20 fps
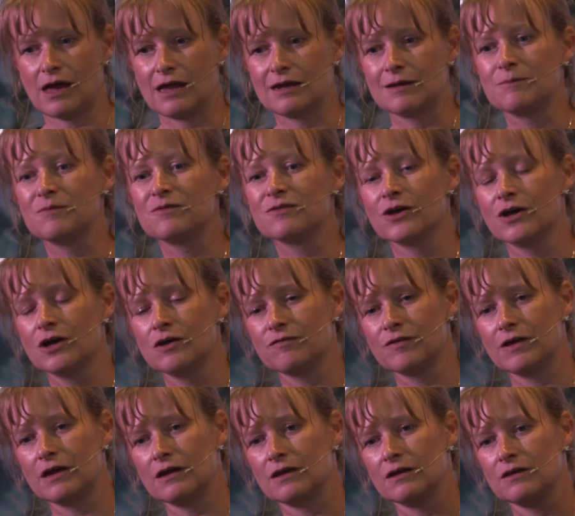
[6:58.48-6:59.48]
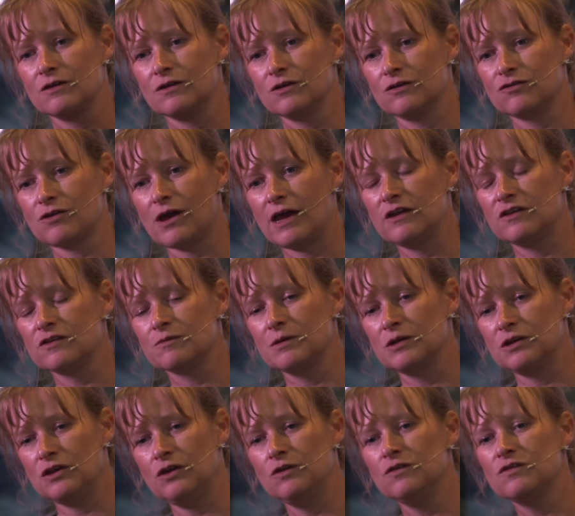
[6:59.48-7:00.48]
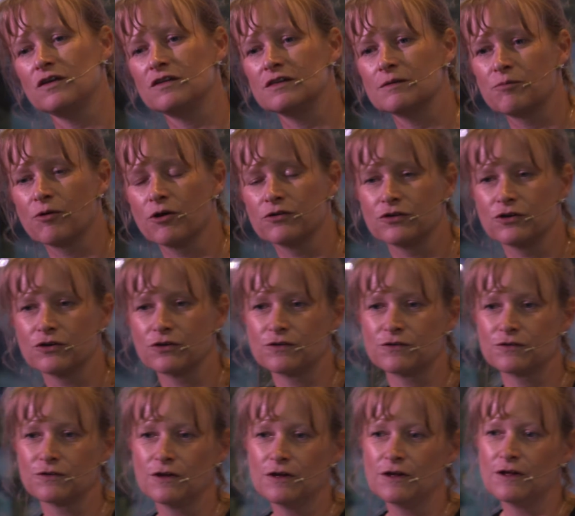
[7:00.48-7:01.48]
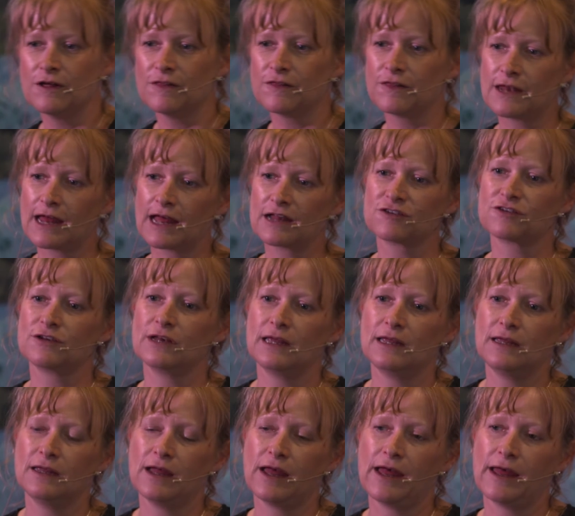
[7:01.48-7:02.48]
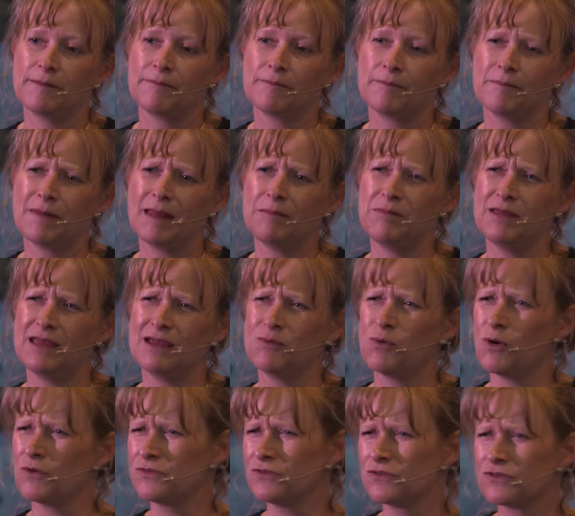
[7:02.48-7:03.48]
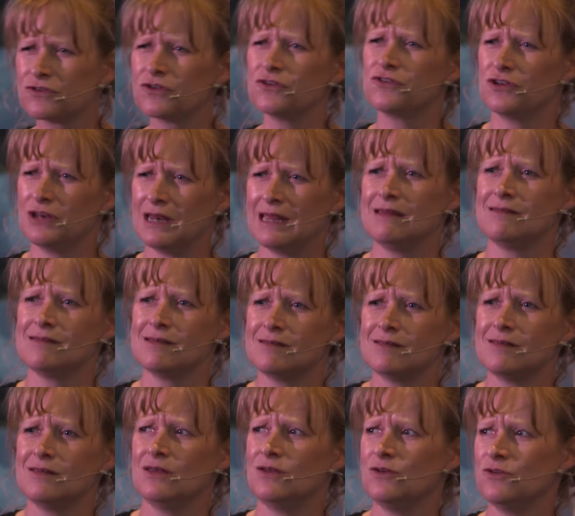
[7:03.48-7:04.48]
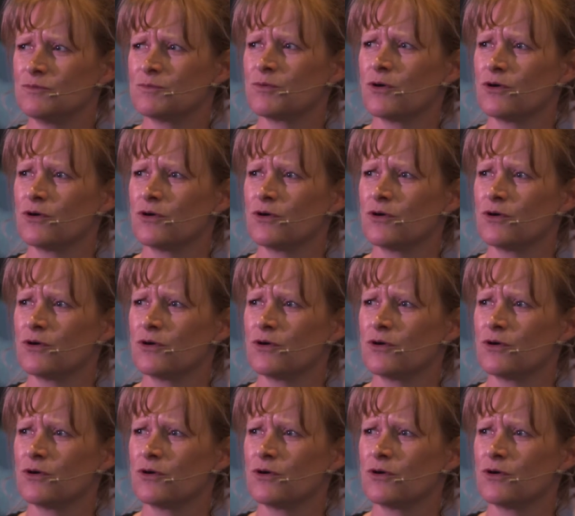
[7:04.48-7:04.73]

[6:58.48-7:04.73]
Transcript: observing tradesmen using the products, that actually maybe it wasn't such an easy to use